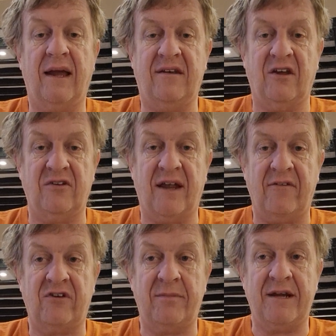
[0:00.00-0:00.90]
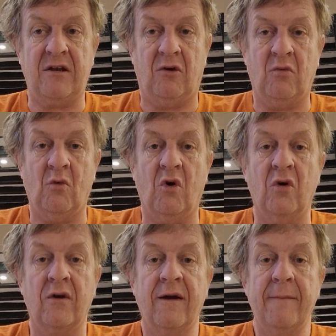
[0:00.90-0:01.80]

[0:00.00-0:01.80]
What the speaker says: It doesn't have to be a long walk,